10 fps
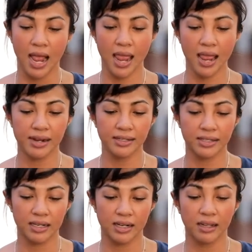
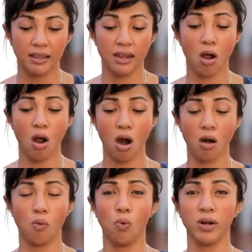And they
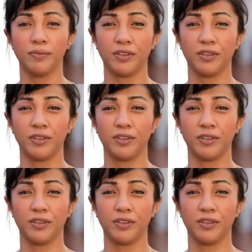are one of